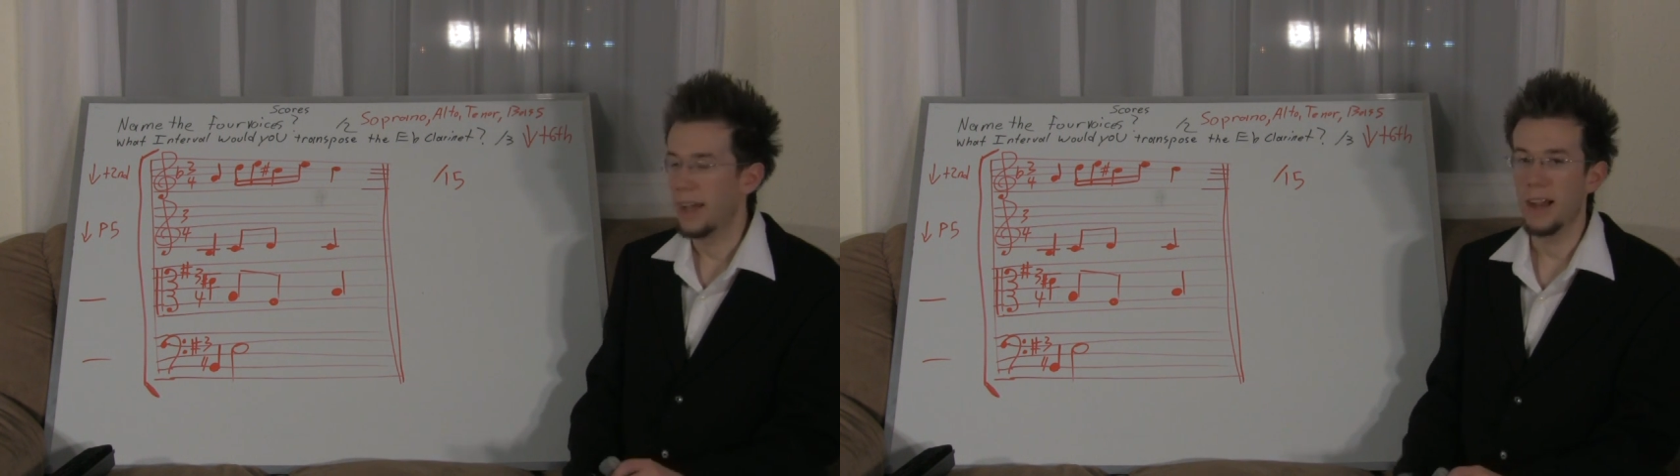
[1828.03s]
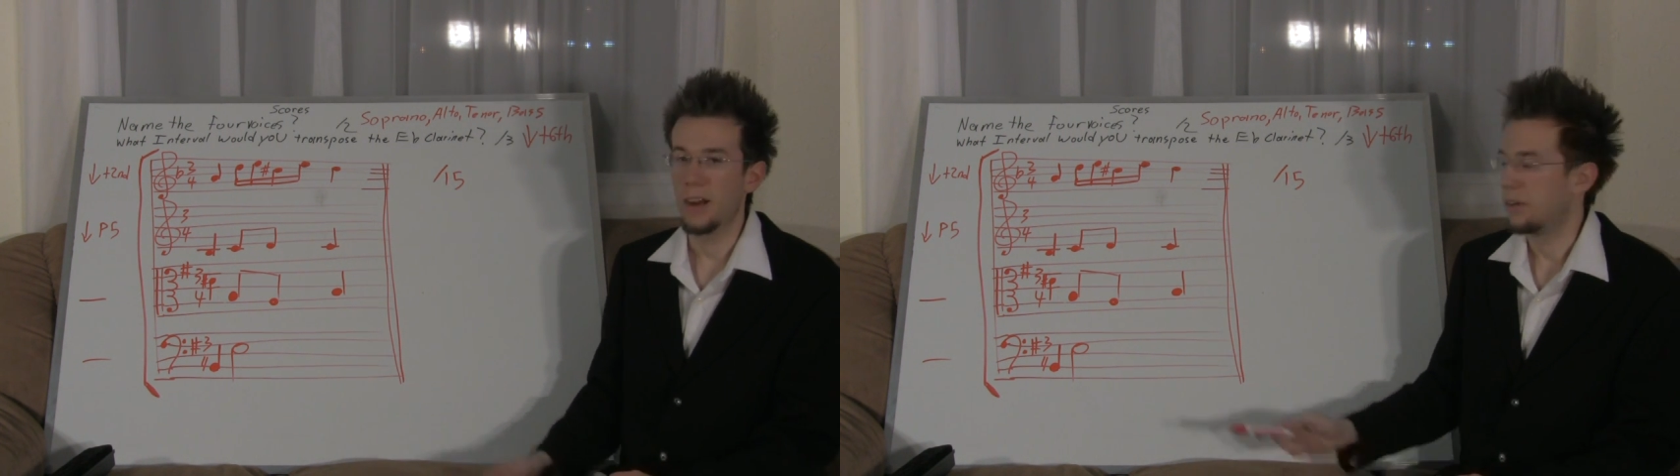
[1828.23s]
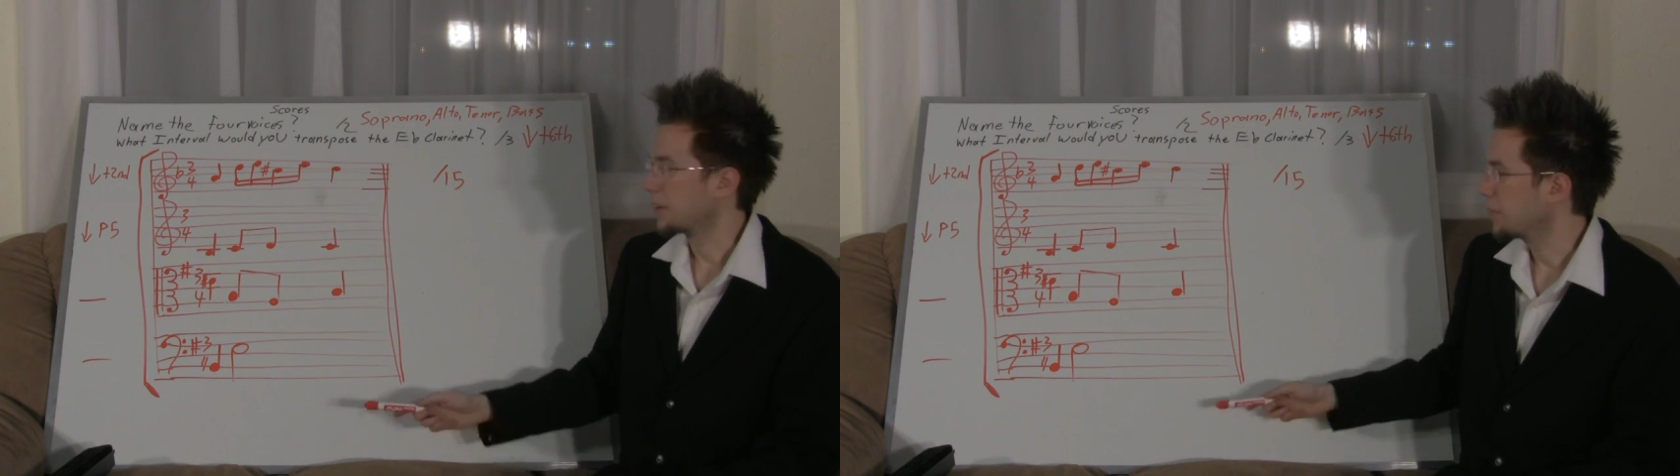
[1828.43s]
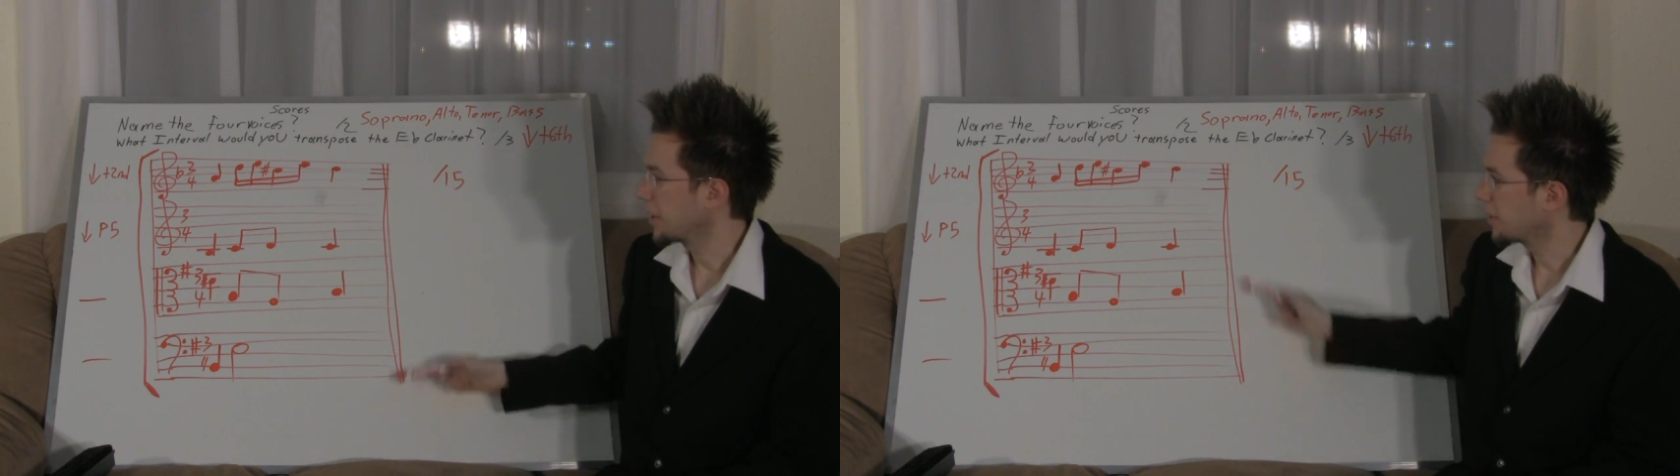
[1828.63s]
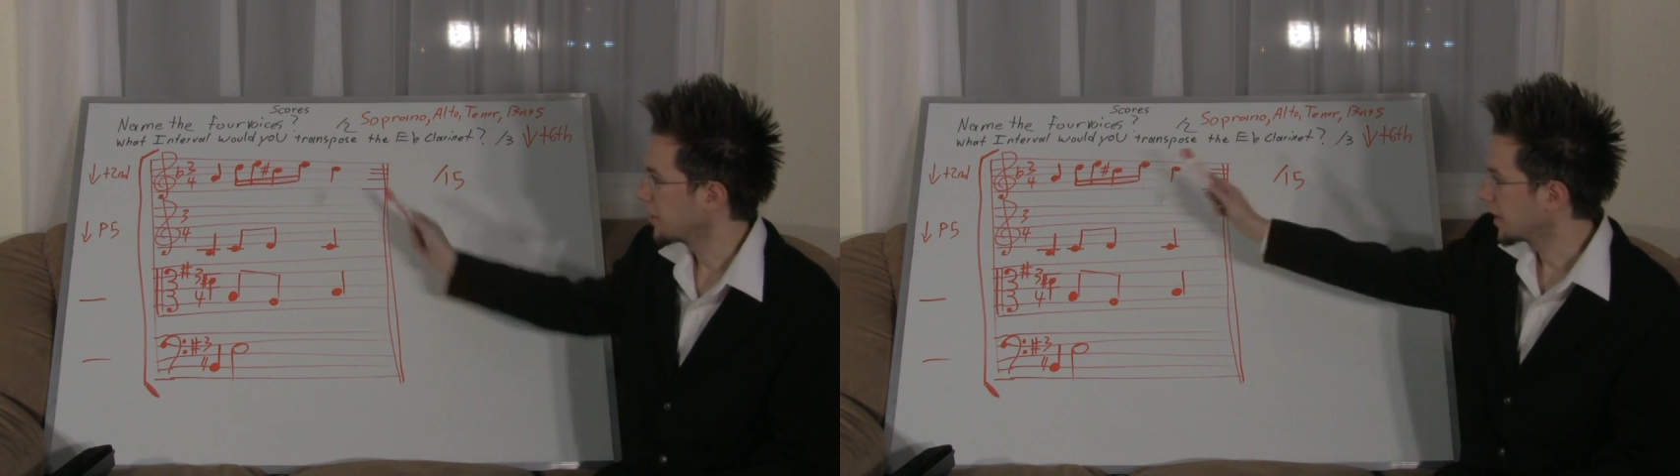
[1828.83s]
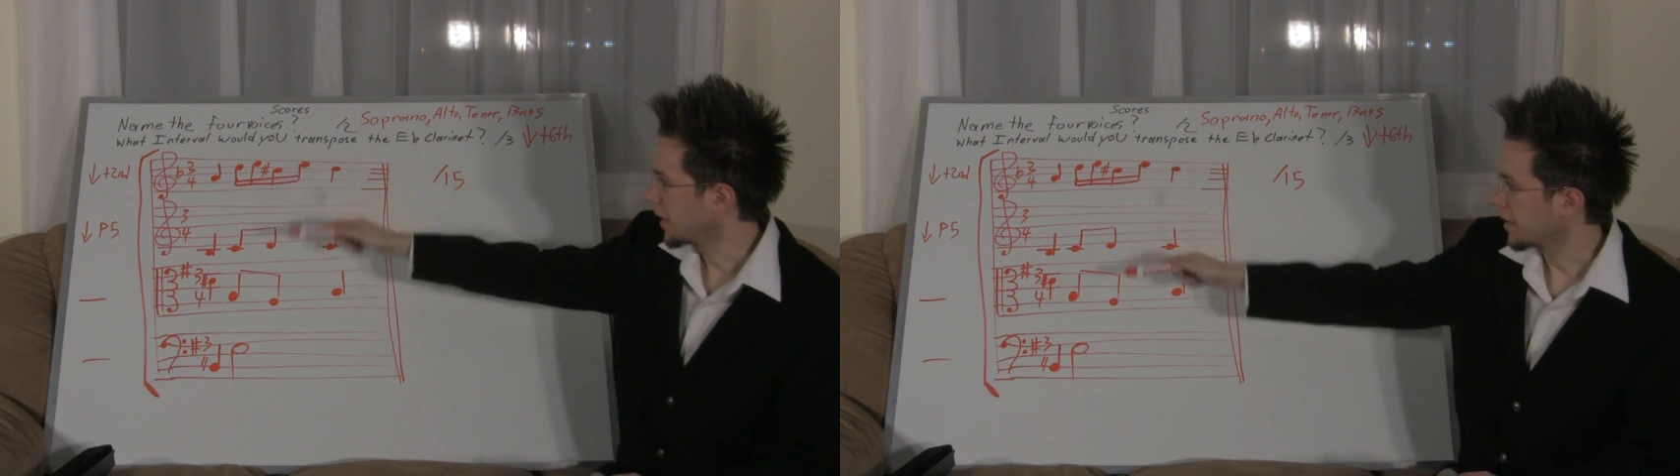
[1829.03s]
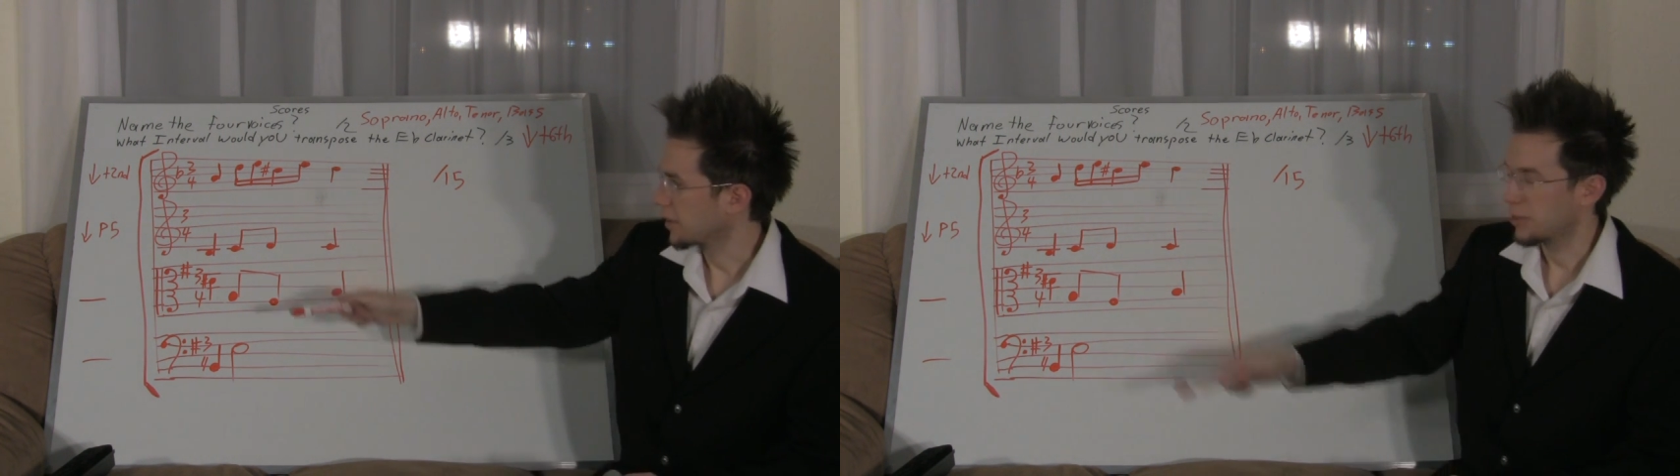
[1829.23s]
now the big one here,